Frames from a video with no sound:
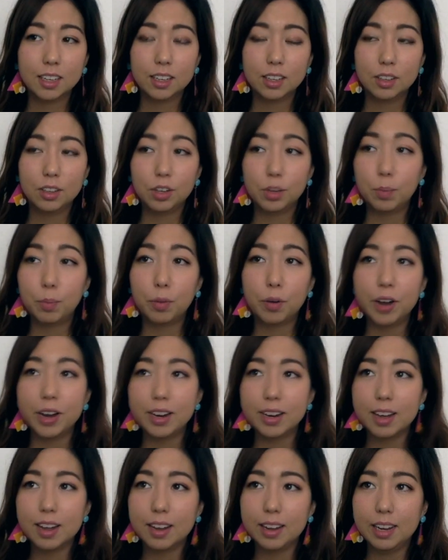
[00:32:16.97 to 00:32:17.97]
to the point
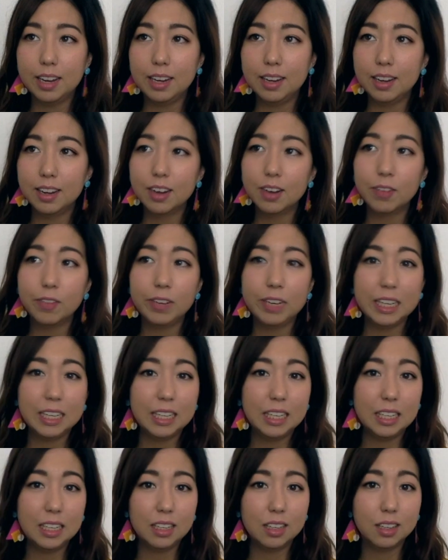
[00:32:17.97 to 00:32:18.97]
that he didn't really
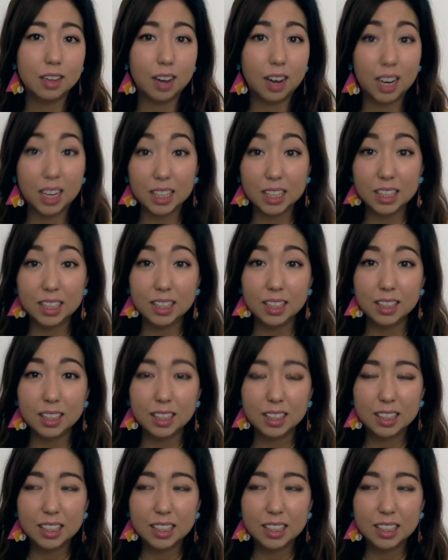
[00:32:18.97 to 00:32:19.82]
need the honey,